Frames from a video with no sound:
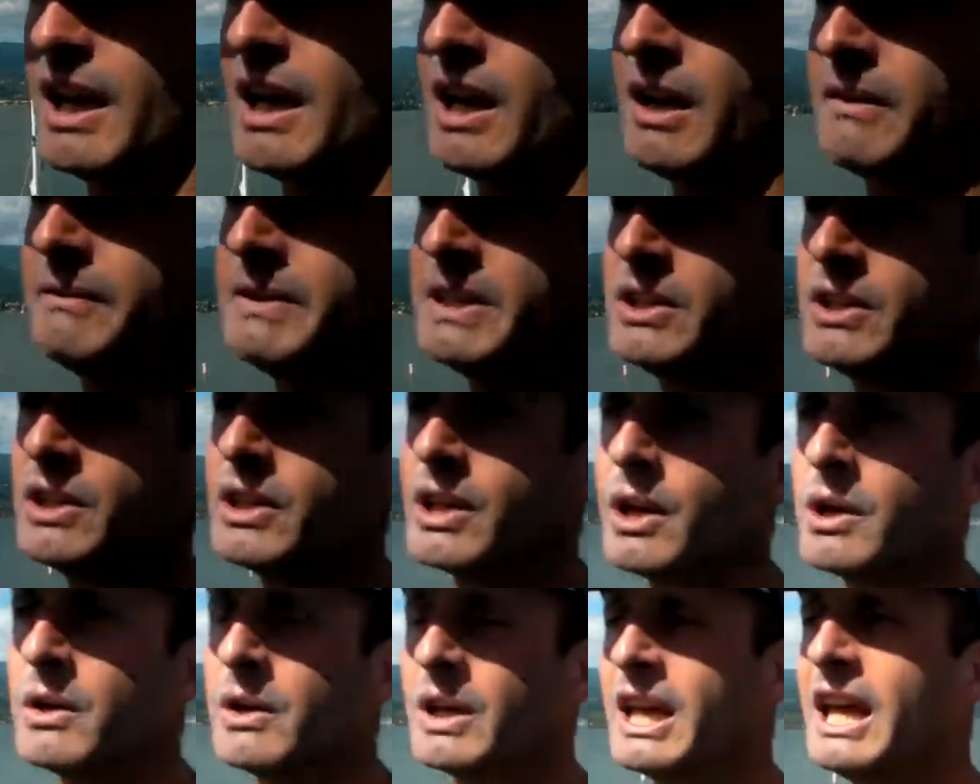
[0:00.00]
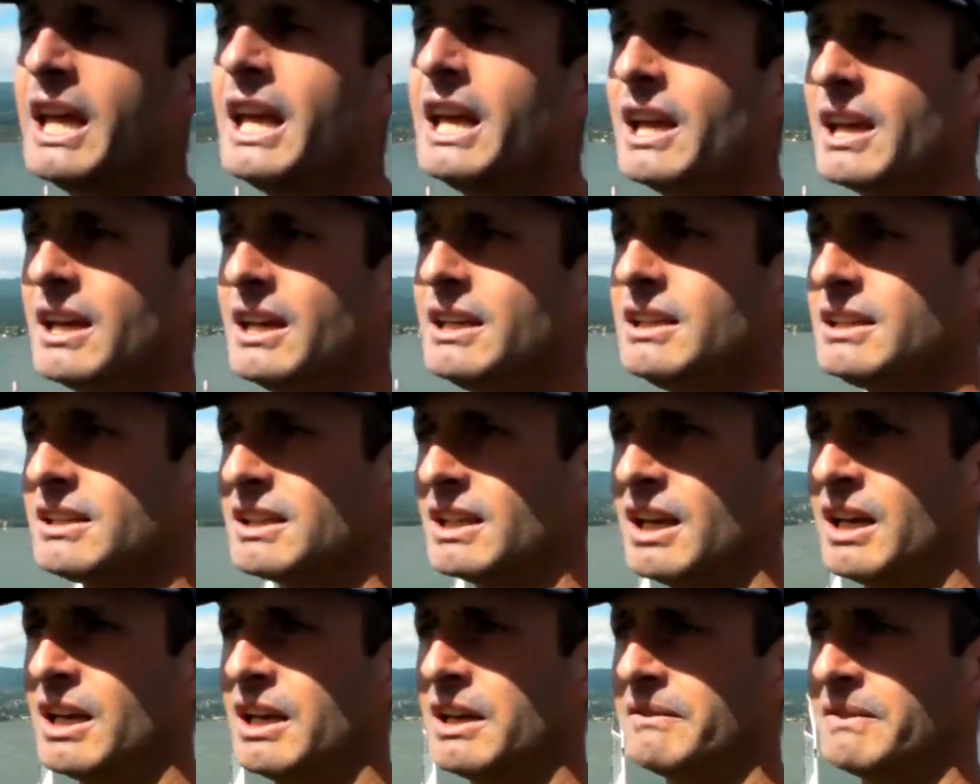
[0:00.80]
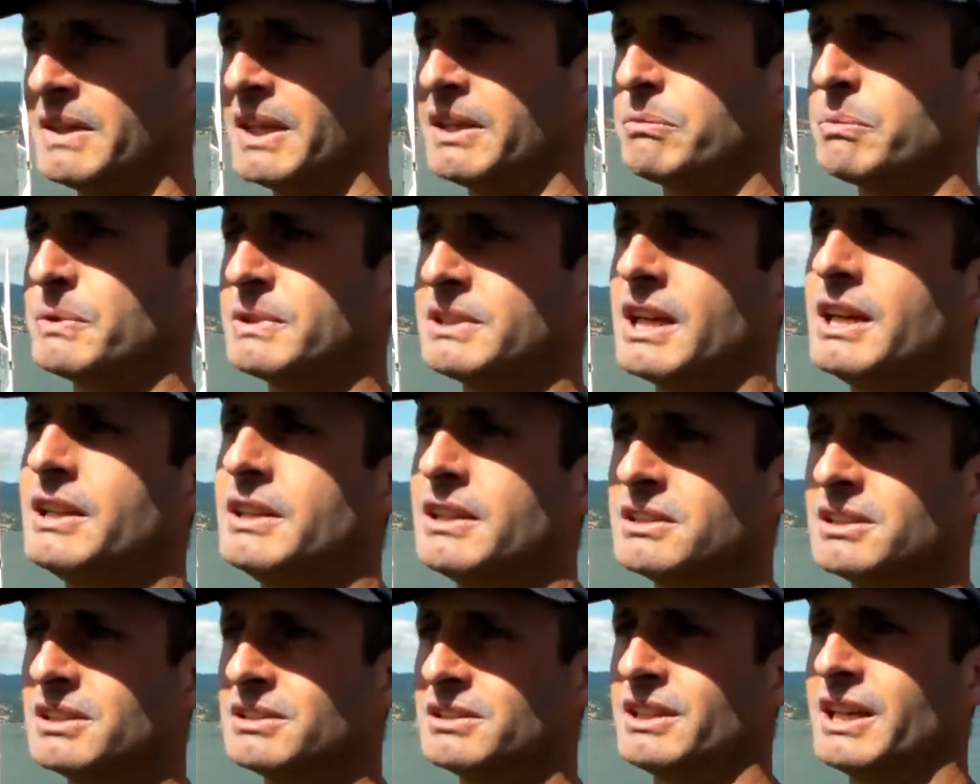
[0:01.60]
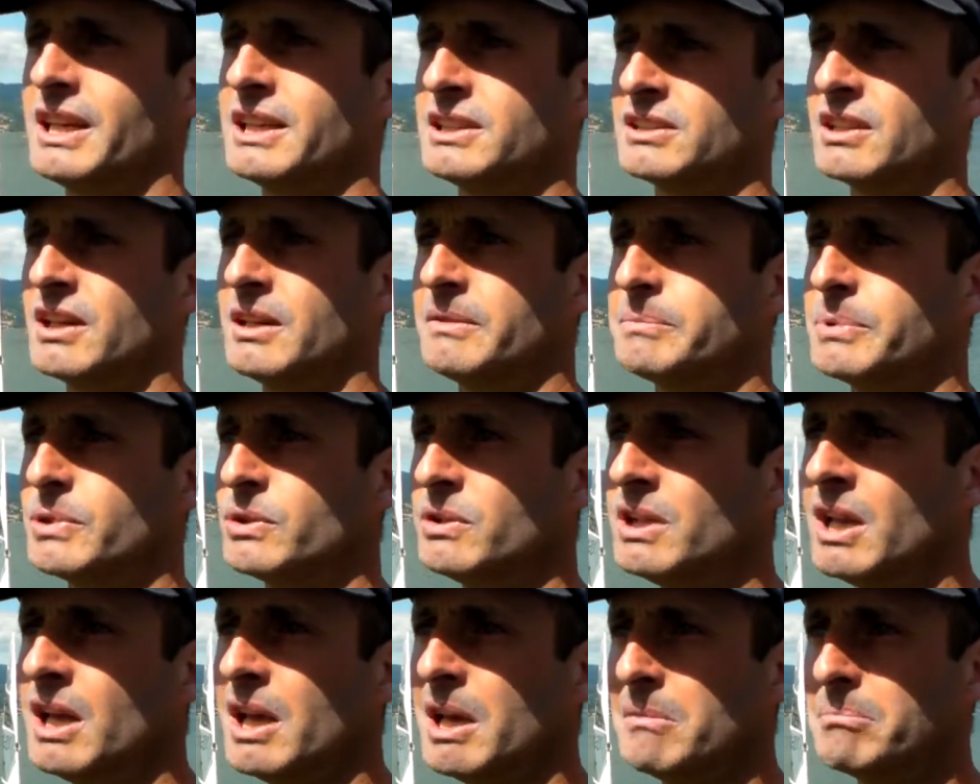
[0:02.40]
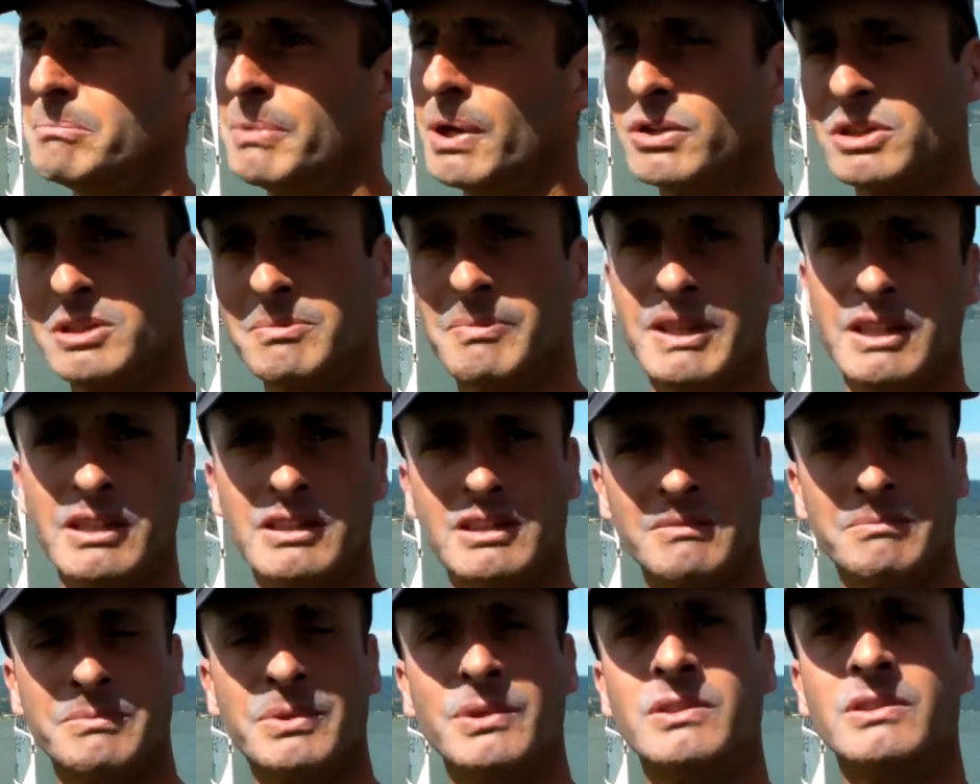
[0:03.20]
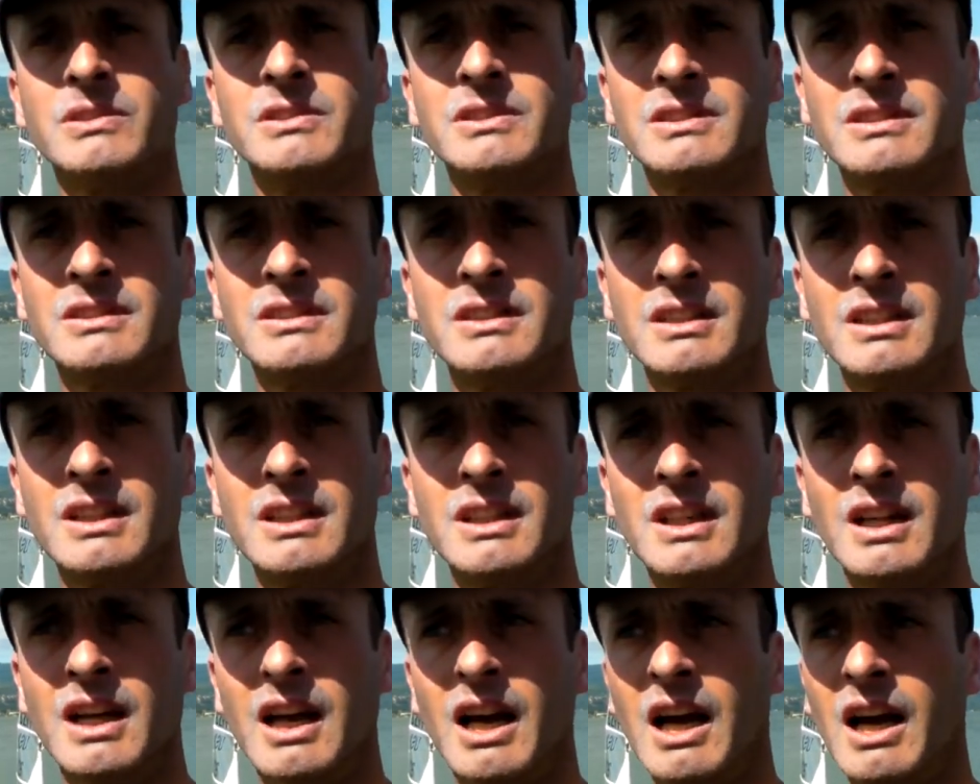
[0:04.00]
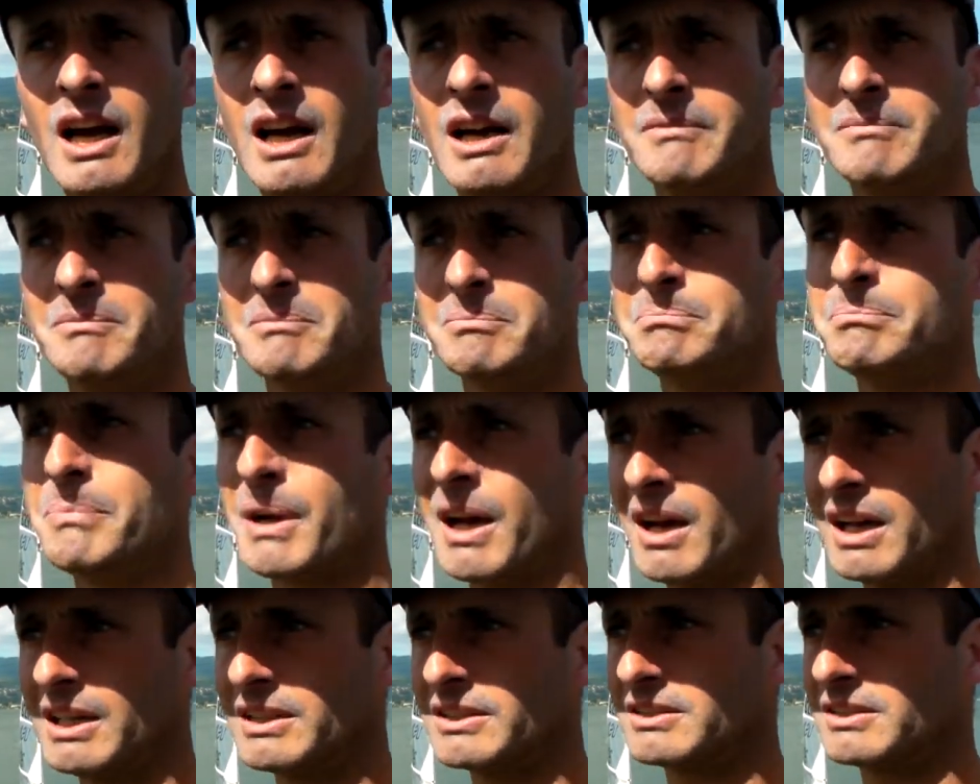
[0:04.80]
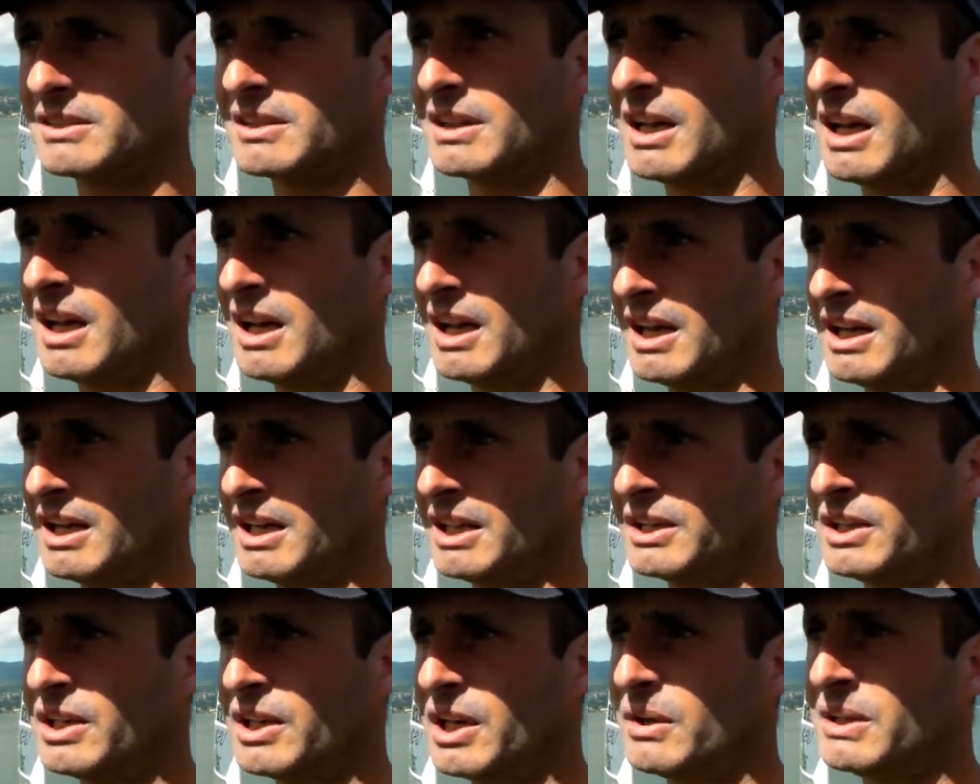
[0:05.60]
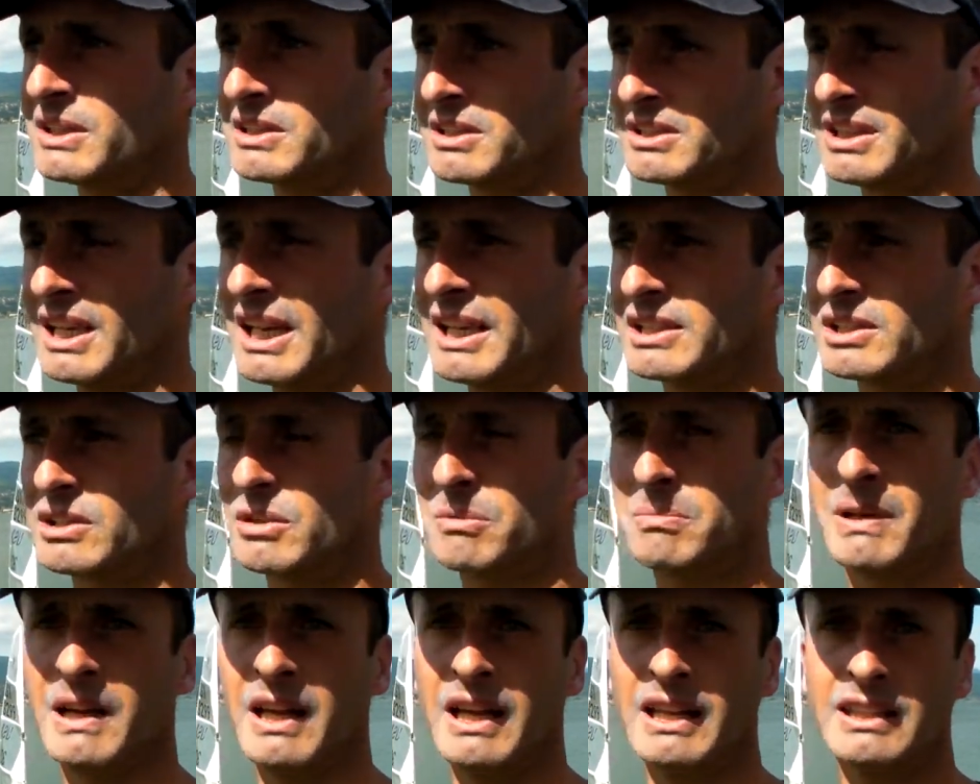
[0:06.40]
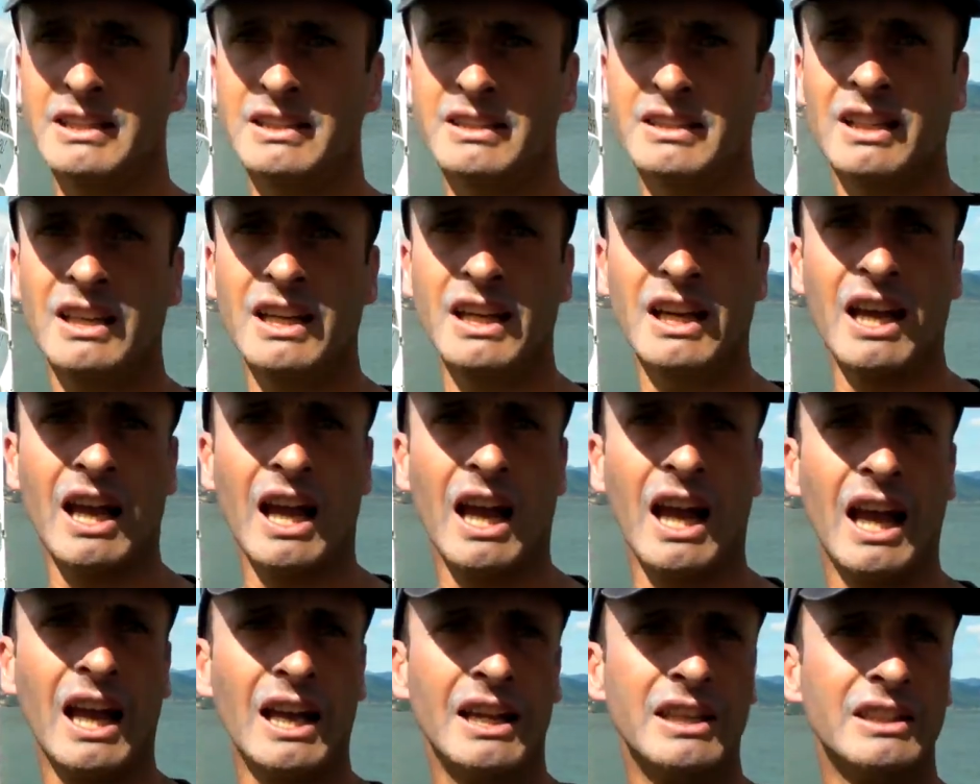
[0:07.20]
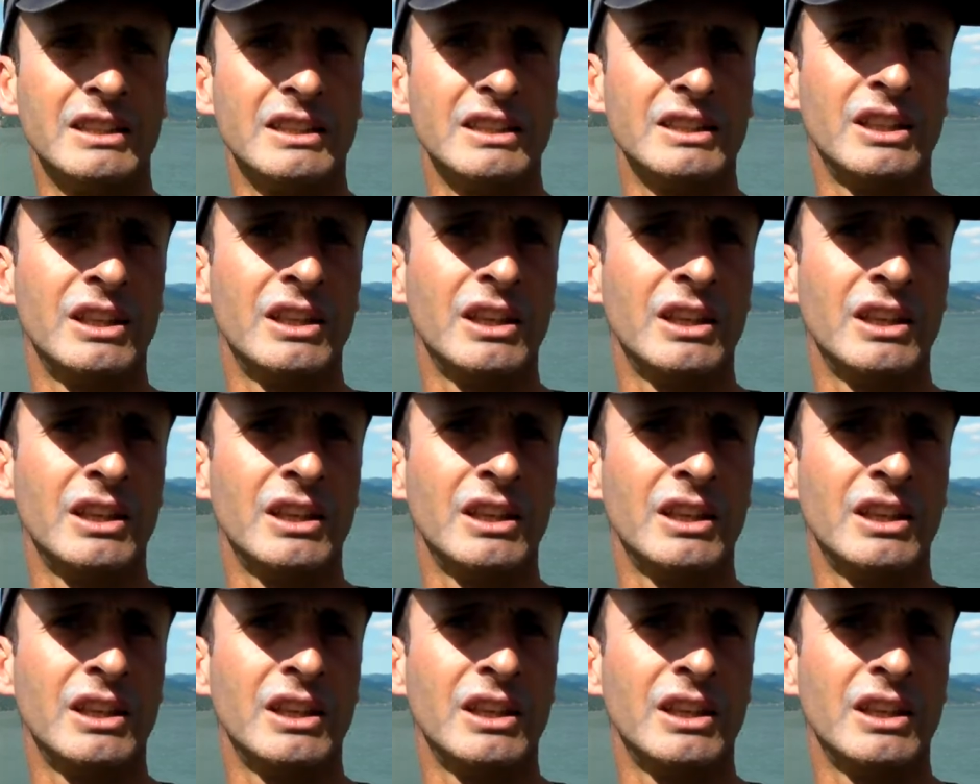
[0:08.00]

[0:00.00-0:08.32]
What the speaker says: I mean, here, and if we take this as an example, boat speed is important, but it's a tactical place, and